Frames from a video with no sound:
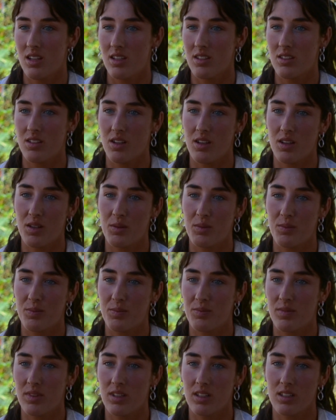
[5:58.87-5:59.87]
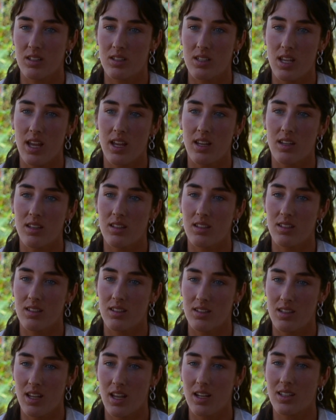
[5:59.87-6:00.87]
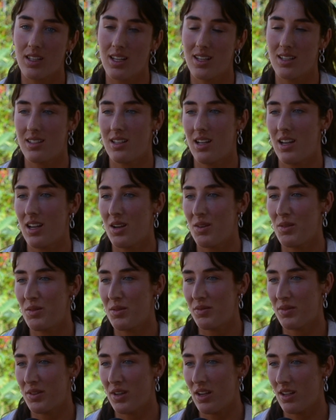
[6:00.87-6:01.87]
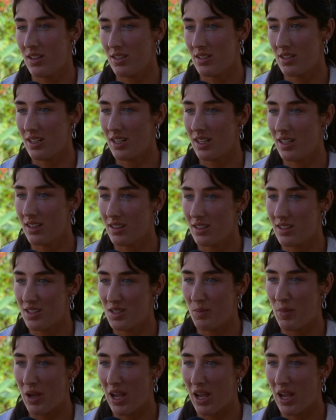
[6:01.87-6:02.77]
so 10 quetzal for us in England is a